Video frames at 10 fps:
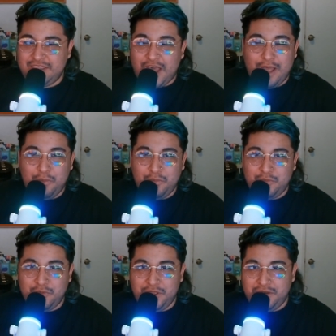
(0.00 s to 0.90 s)
thought
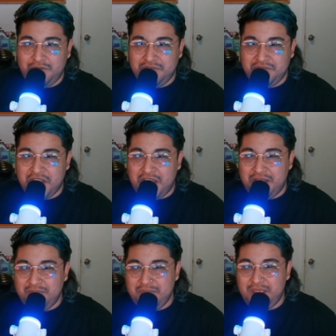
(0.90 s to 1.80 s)
would
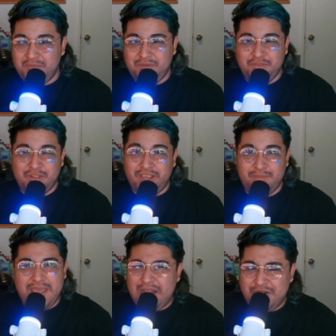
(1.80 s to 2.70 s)
not make me feel like a
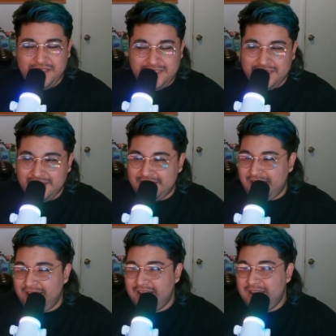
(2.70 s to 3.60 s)
man or anything like
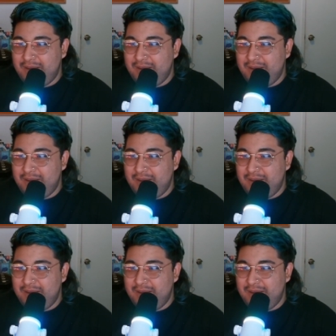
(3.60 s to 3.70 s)
that.